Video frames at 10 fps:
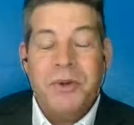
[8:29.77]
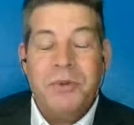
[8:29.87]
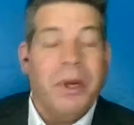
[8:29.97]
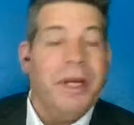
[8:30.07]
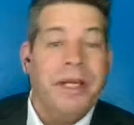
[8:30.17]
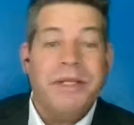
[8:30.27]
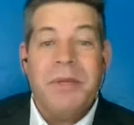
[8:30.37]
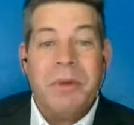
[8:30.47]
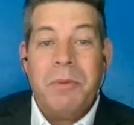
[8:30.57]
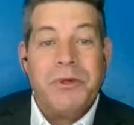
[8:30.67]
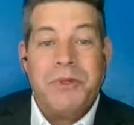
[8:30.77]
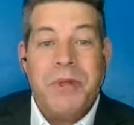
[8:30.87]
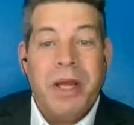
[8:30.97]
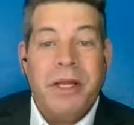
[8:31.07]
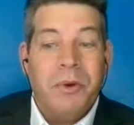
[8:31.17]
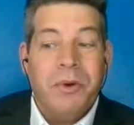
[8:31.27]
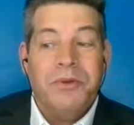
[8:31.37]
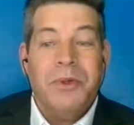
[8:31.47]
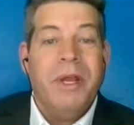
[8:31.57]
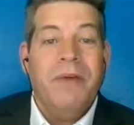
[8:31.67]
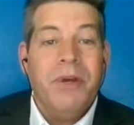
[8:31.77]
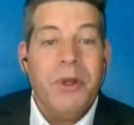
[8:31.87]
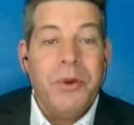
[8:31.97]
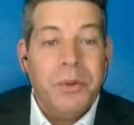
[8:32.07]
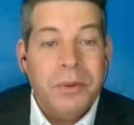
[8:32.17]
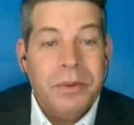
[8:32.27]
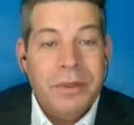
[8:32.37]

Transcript: old where I did something most 9-year-olds would never do.